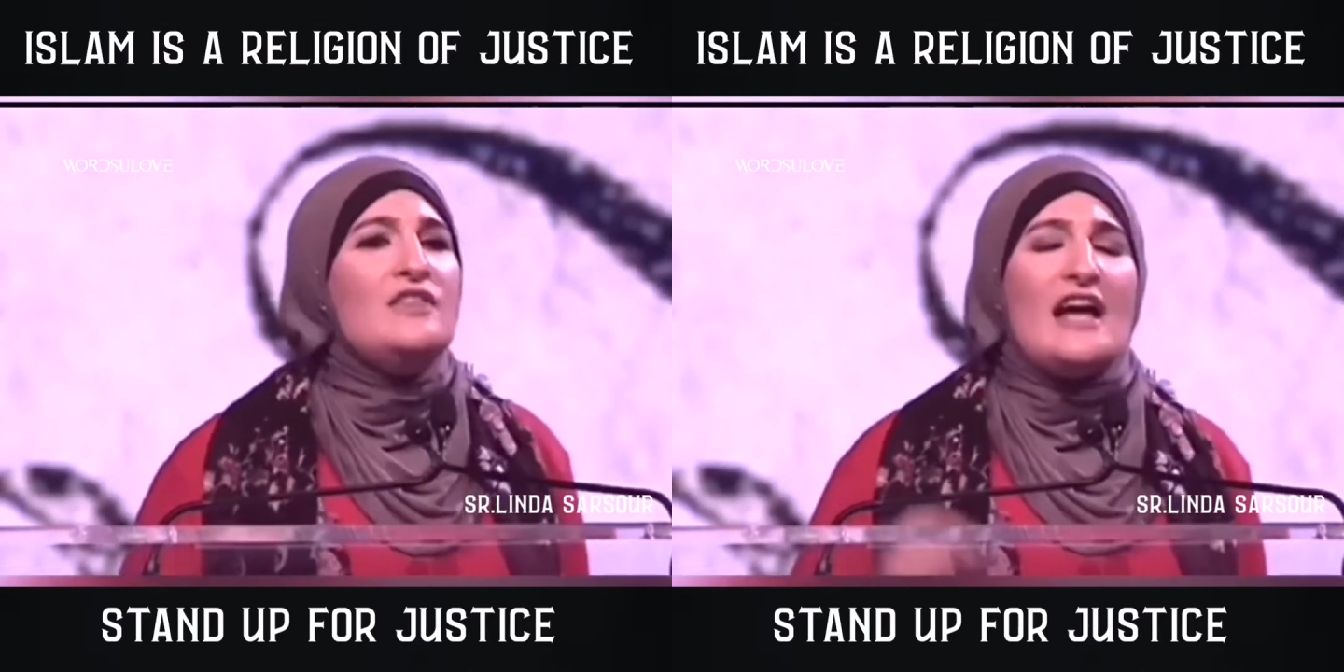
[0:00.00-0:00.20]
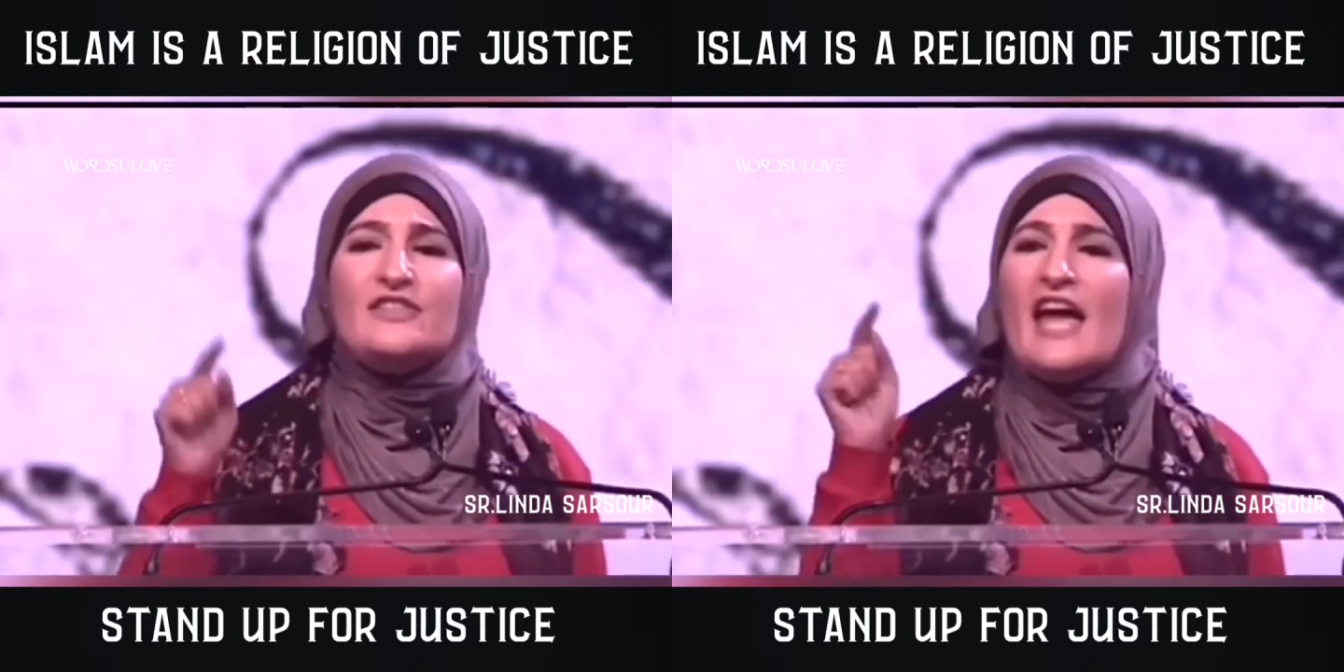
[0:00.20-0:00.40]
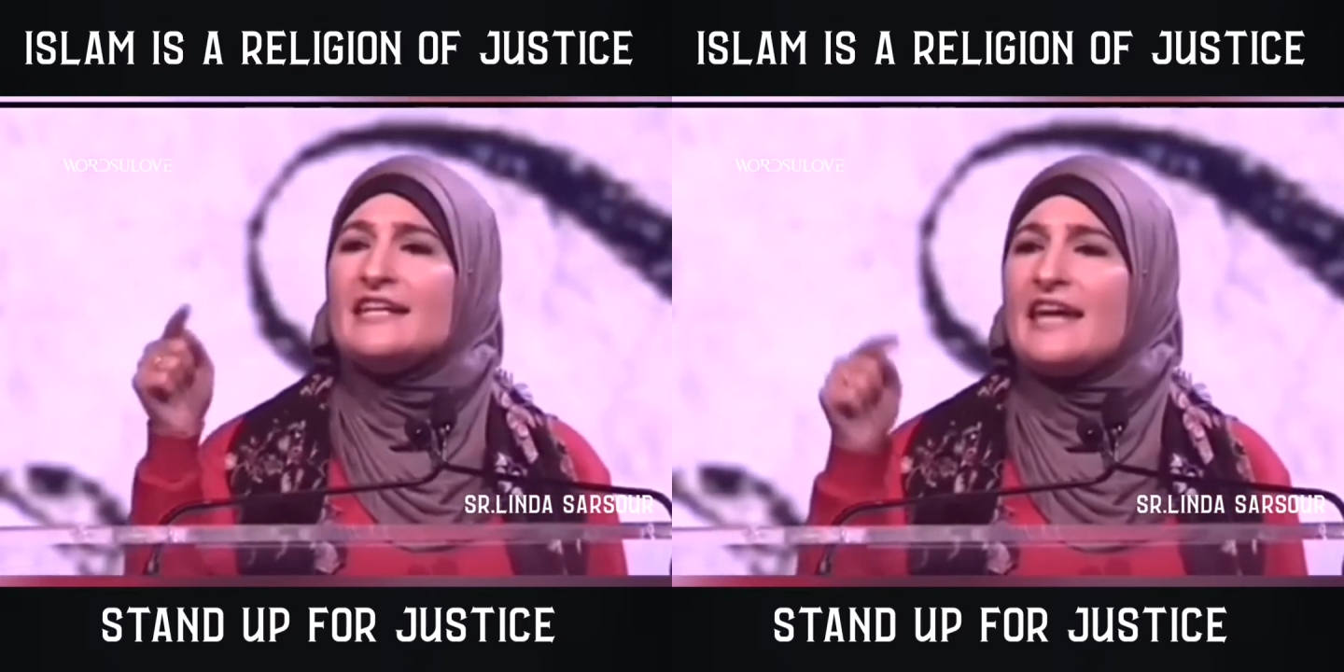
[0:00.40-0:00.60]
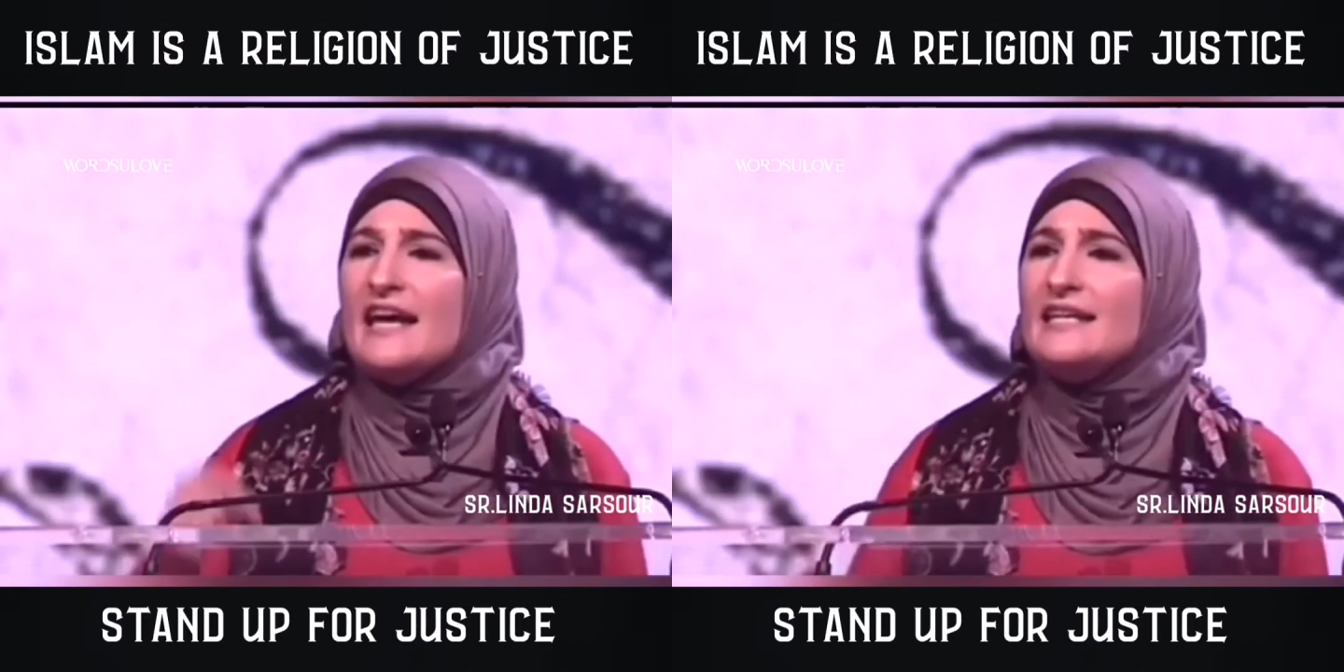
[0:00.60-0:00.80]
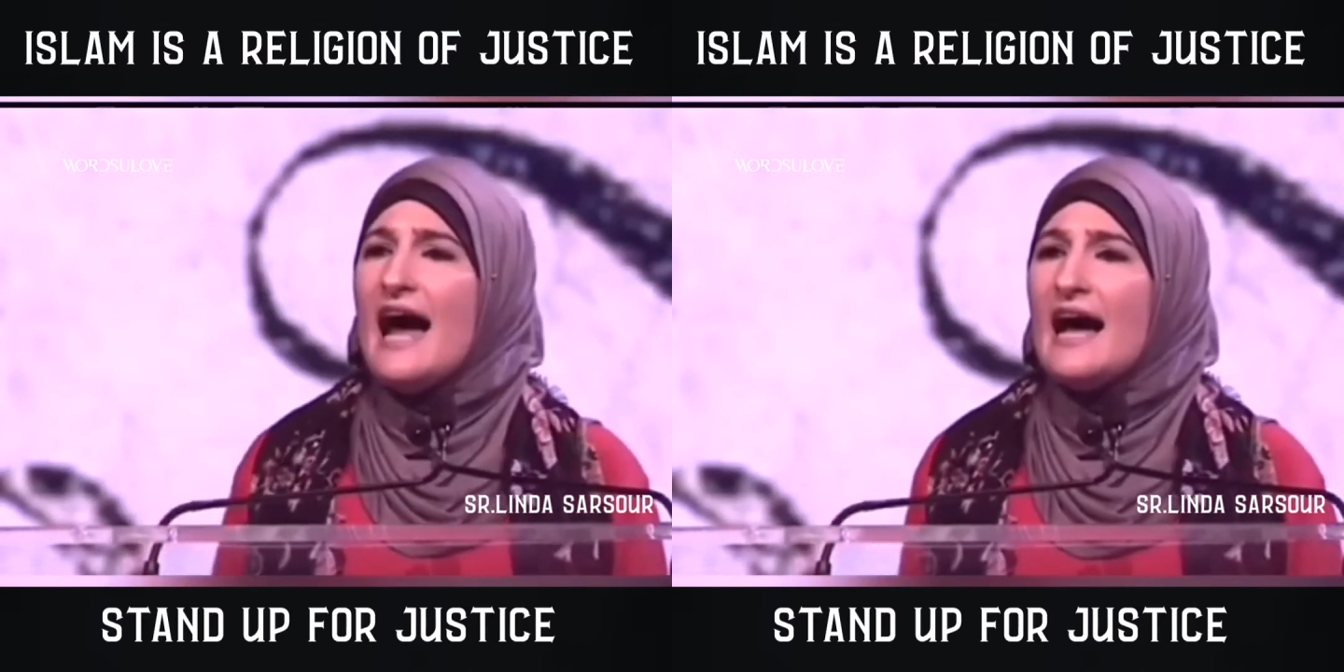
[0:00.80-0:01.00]
that they
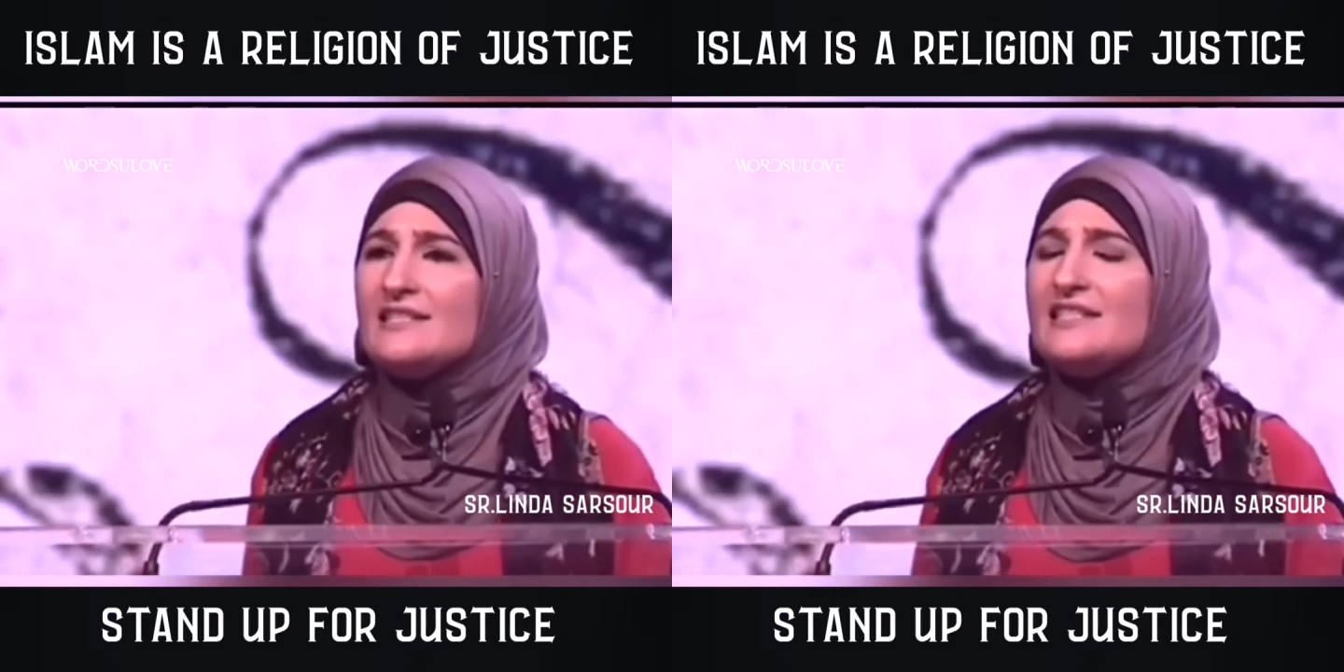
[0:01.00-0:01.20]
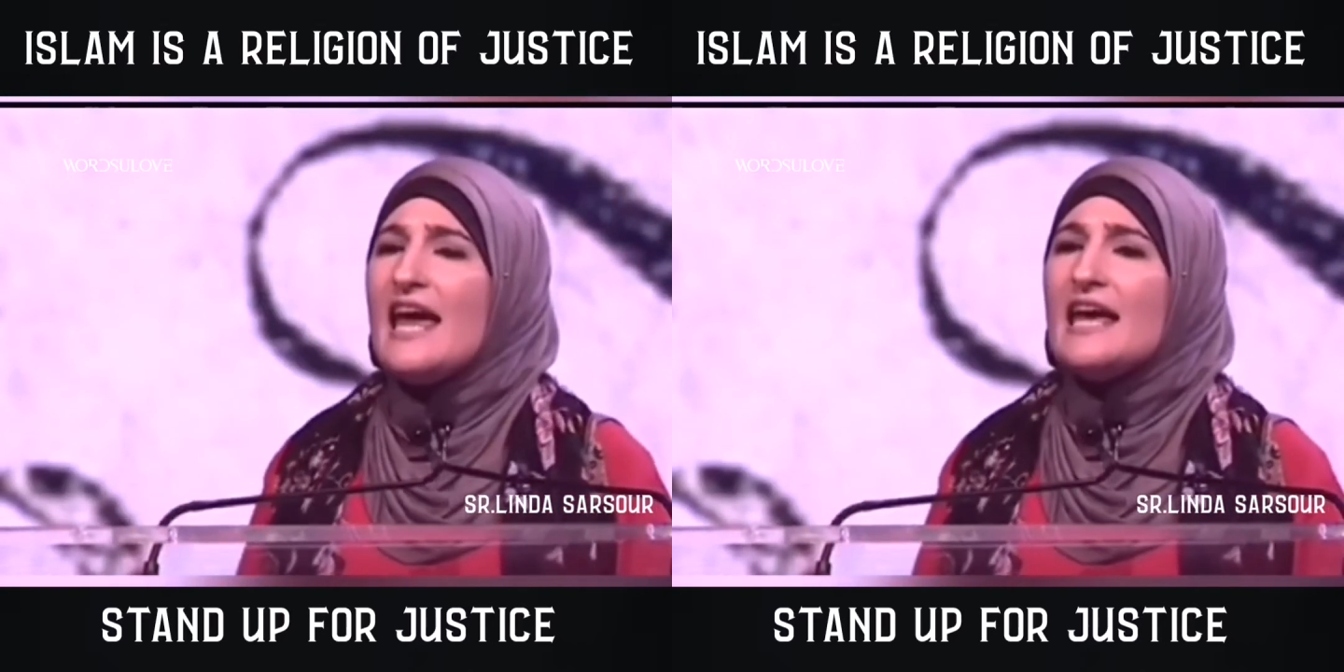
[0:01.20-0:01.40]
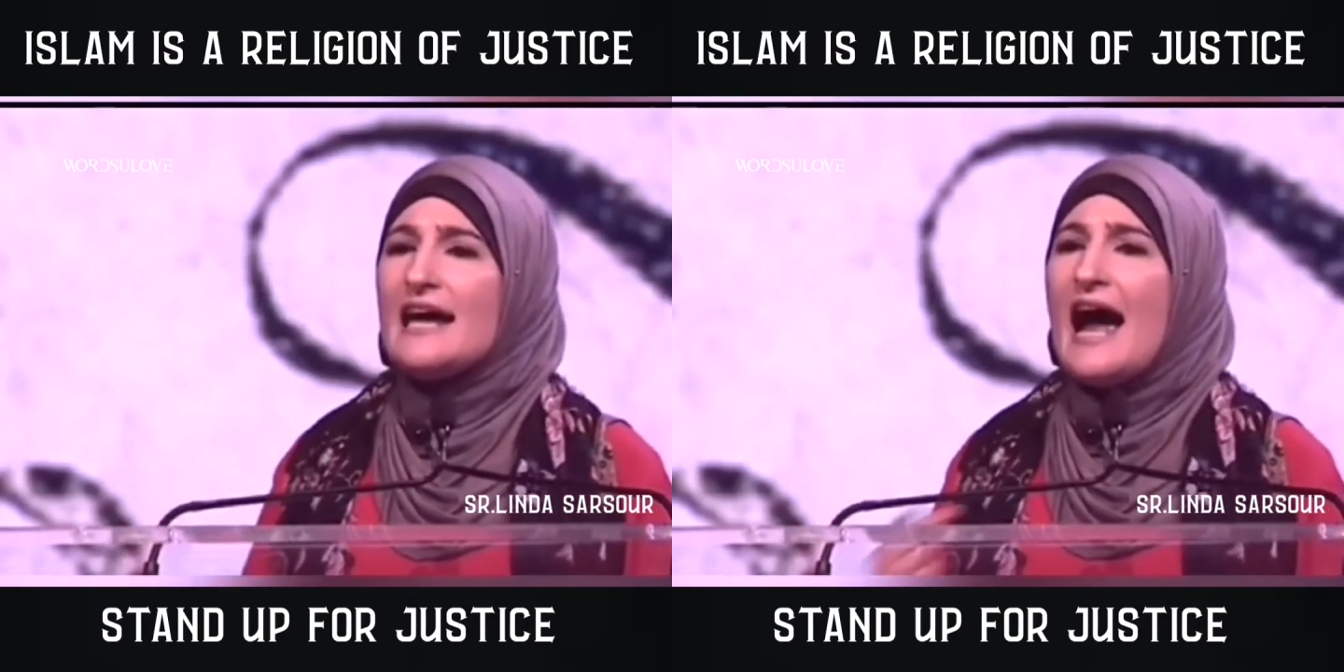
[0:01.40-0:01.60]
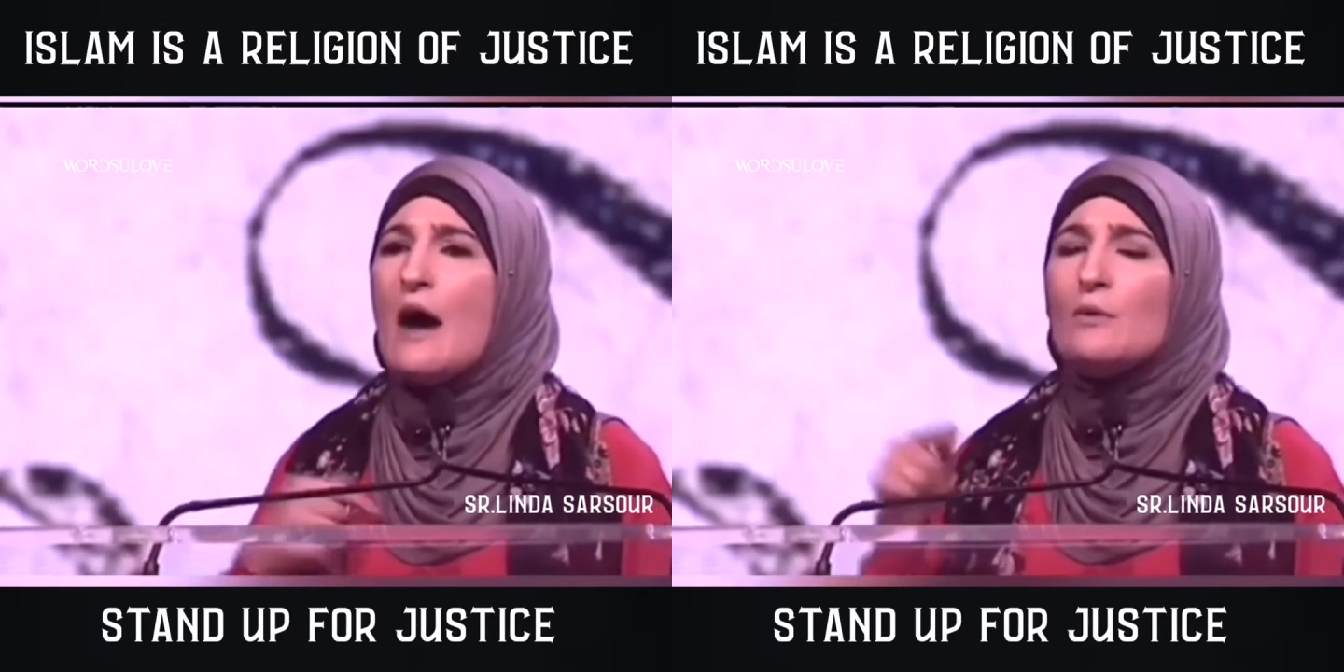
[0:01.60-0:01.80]
cannot take